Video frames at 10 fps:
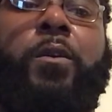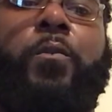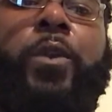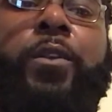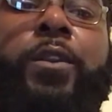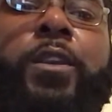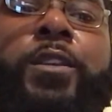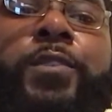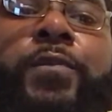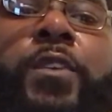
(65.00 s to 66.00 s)
where it
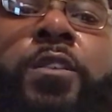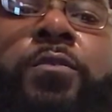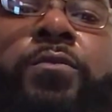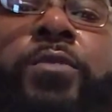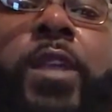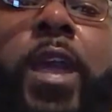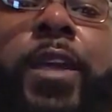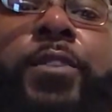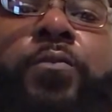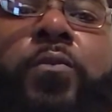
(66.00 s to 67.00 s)
is fused
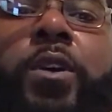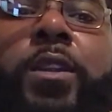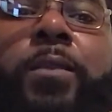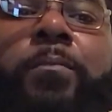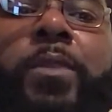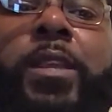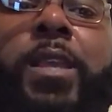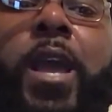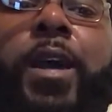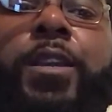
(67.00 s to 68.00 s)
as one
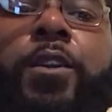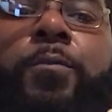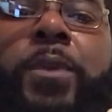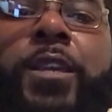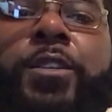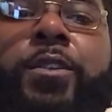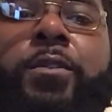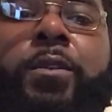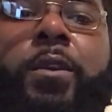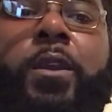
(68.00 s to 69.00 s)
complete audio picture
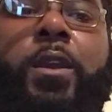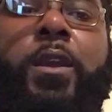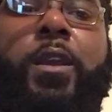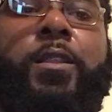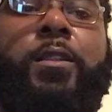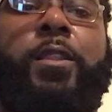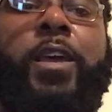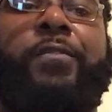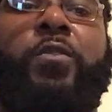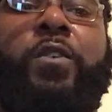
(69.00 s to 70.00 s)
at the
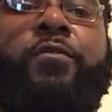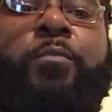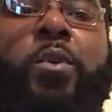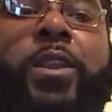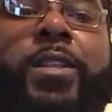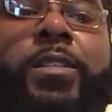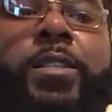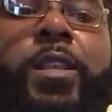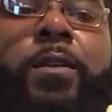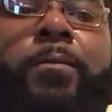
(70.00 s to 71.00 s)
level of
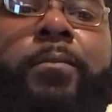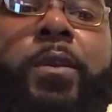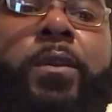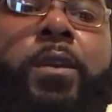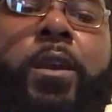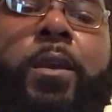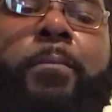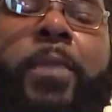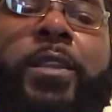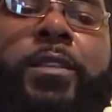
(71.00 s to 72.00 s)
brainstem,
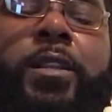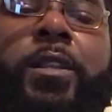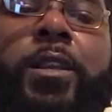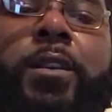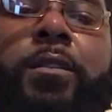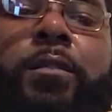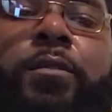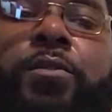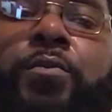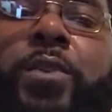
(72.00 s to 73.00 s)
basically a
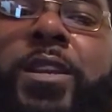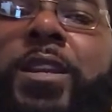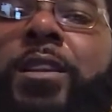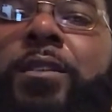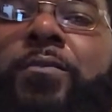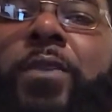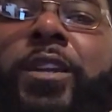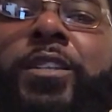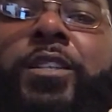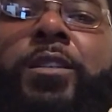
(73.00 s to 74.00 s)
3D
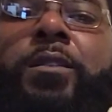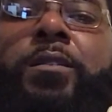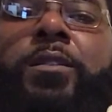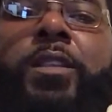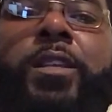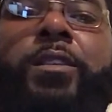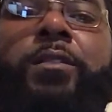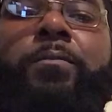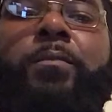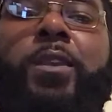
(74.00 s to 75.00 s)
direction
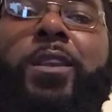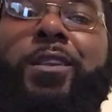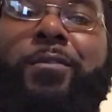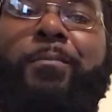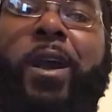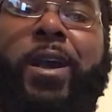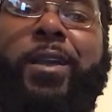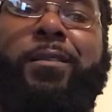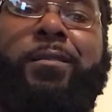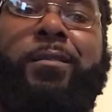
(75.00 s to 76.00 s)
system in your
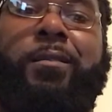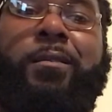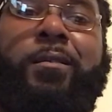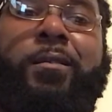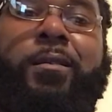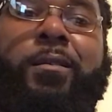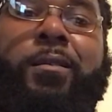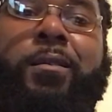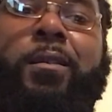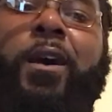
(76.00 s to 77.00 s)
mind.
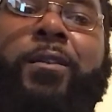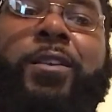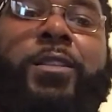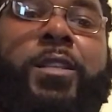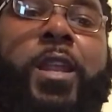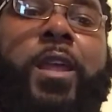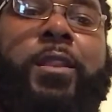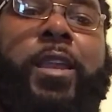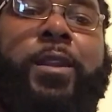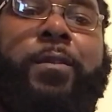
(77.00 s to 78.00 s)
I'll get to that
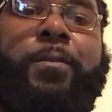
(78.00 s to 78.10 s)
later.